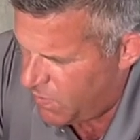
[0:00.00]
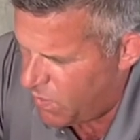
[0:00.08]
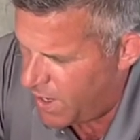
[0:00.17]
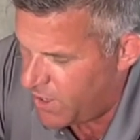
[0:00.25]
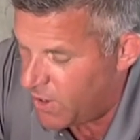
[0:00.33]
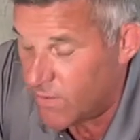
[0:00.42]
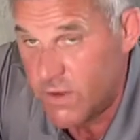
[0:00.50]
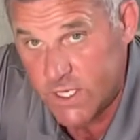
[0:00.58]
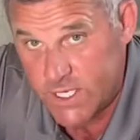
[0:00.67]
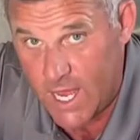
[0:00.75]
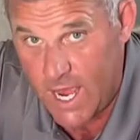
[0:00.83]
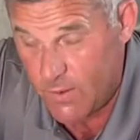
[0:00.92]
run it over the
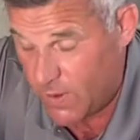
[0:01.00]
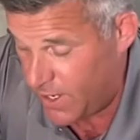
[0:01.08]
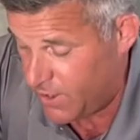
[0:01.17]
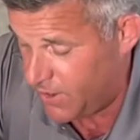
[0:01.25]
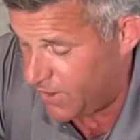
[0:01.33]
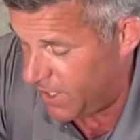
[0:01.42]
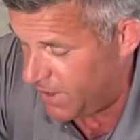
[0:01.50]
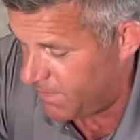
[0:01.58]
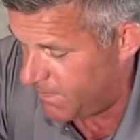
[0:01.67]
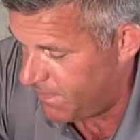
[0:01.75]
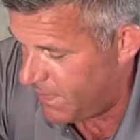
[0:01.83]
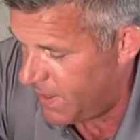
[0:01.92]
side while you're doing it.
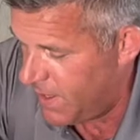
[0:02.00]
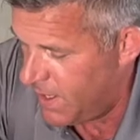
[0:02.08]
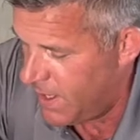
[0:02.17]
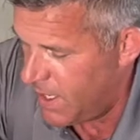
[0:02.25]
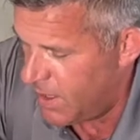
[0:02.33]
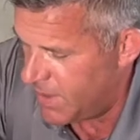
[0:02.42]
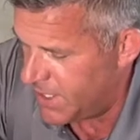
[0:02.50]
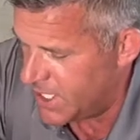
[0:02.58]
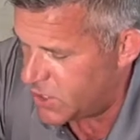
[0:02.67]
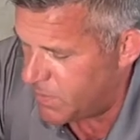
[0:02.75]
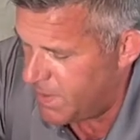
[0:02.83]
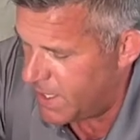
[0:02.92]
But
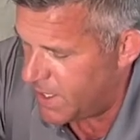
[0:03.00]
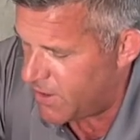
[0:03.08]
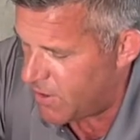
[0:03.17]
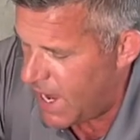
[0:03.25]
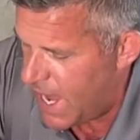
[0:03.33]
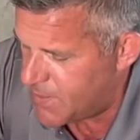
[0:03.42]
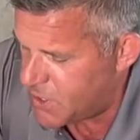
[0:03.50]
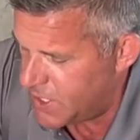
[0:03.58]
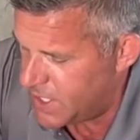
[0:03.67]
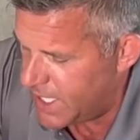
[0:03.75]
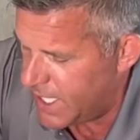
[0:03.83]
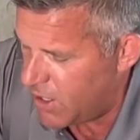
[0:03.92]
this would be another
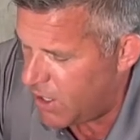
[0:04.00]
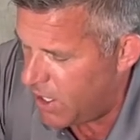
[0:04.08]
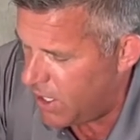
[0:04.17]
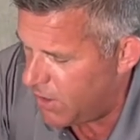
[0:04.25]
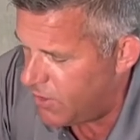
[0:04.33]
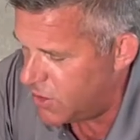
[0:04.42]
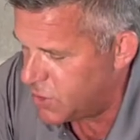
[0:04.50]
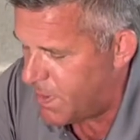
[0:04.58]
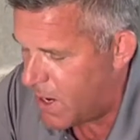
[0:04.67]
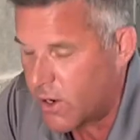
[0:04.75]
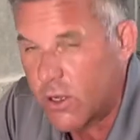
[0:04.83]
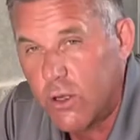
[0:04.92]
option to get all of those
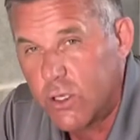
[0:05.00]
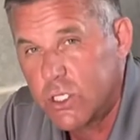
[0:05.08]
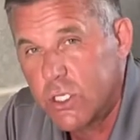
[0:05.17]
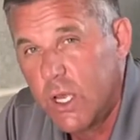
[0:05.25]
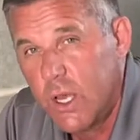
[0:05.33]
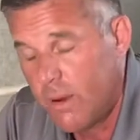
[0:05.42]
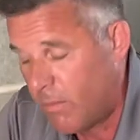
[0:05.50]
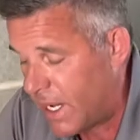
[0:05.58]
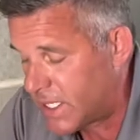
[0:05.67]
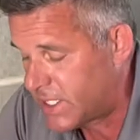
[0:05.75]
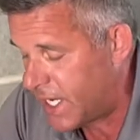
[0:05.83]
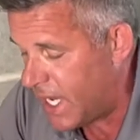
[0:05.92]
particles
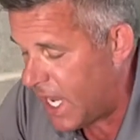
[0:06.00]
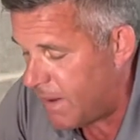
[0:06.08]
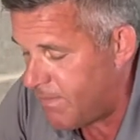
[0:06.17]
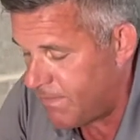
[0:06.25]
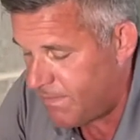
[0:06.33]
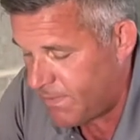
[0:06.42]
busted up